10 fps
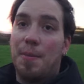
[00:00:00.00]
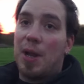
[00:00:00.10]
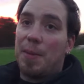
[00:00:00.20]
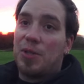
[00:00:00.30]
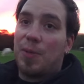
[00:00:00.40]

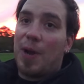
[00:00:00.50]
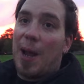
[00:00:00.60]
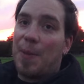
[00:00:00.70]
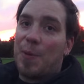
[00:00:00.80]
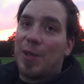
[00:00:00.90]
but I'm super
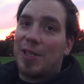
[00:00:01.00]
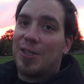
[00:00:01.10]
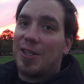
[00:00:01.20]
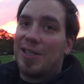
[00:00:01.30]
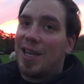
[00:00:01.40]
happy with the
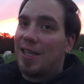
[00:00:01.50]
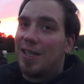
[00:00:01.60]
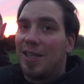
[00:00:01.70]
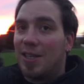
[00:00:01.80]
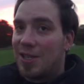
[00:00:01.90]
sunset
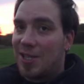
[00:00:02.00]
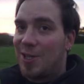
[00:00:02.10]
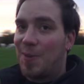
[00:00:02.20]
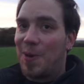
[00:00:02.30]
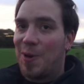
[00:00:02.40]
super